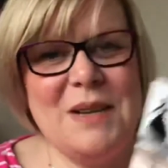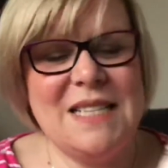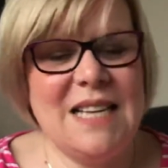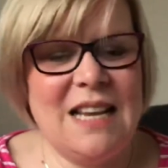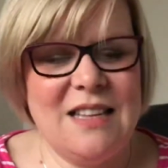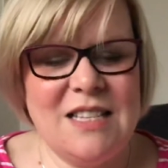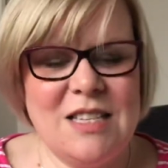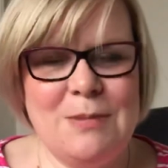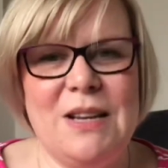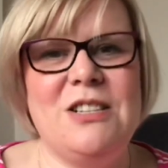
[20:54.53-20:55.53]
seen this,
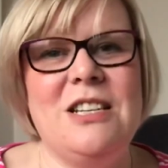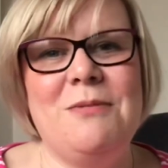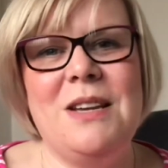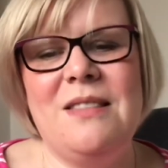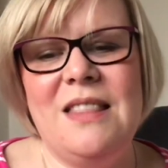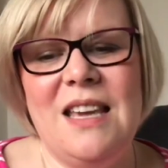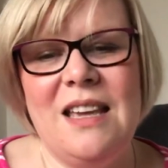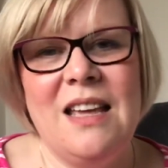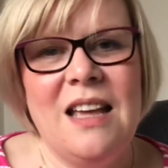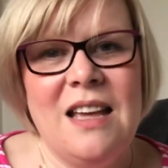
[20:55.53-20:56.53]
especially with
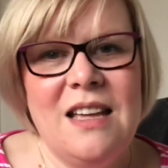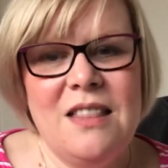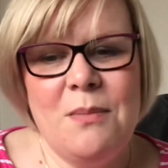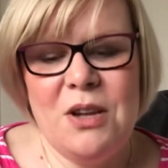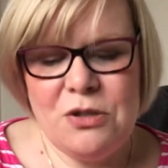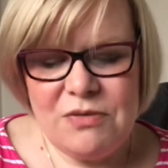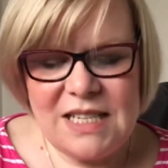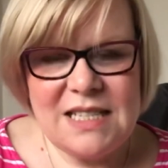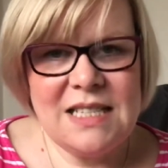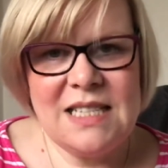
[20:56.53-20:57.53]
the most
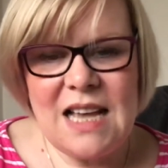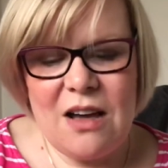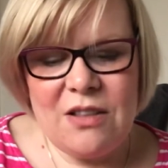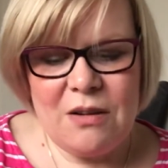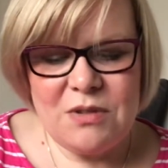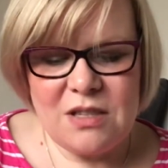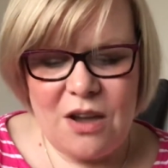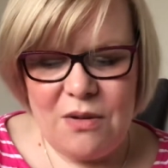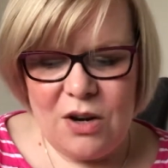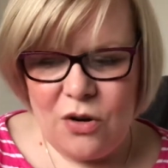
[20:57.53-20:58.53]
recent sale that was
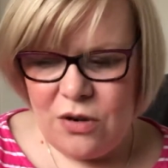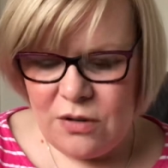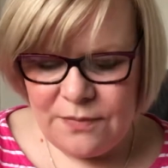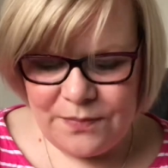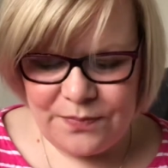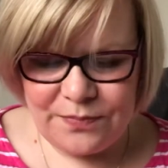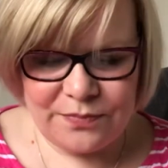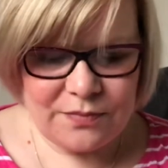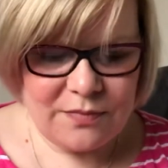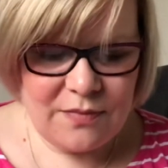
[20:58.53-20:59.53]
going on.
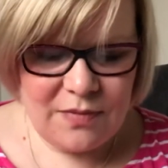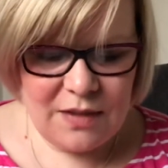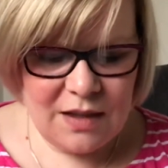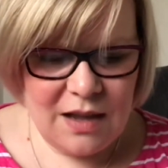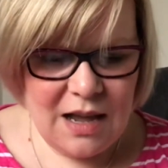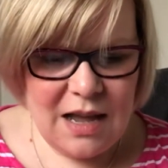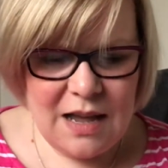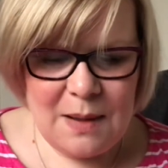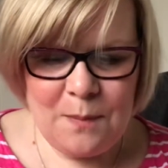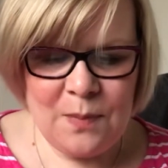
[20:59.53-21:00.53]

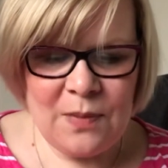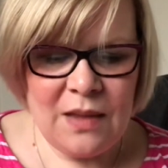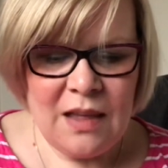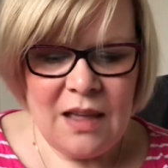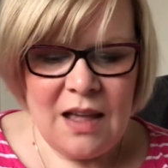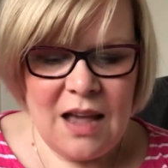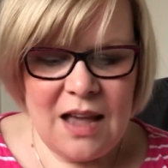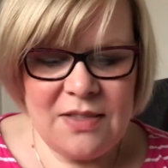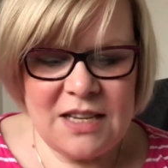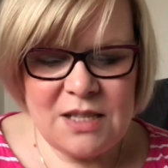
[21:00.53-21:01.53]
And
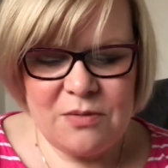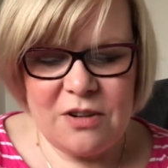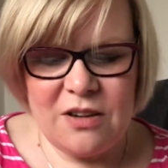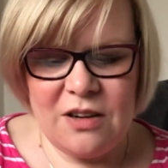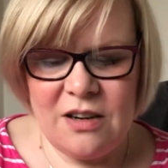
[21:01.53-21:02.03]
this one